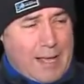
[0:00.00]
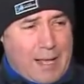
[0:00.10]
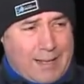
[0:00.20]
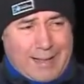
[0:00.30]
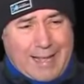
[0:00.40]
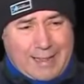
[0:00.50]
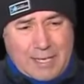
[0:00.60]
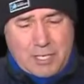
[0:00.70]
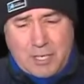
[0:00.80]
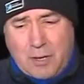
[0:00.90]
uh,
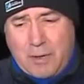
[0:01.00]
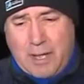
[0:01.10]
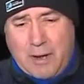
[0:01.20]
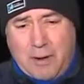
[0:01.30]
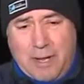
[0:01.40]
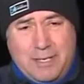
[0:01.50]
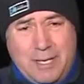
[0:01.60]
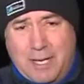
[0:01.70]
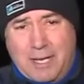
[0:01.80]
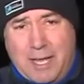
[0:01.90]
likely snowy areas
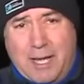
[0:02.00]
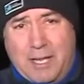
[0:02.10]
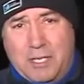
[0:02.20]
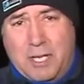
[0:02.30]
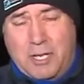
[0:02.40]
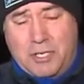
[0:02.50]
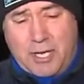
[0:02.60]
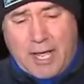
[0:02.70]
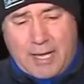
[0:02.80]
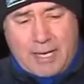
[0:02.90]
that didn't get any
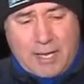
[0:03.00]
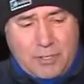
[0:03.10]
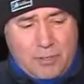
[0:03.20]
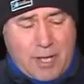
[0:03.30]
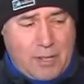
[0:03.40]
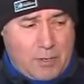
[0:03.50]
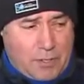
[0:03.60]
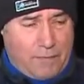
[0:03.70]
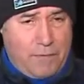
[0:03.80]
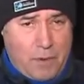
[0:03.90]
sunshine yesterday.
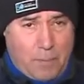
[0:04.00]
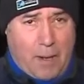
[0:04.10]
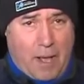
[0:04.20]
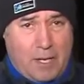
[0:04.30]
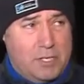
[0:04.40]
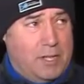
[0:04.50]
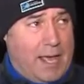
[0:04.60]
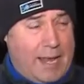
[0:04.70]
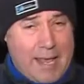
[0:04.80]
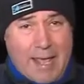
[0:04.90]
There's a few pockets of
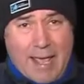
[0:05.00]
that.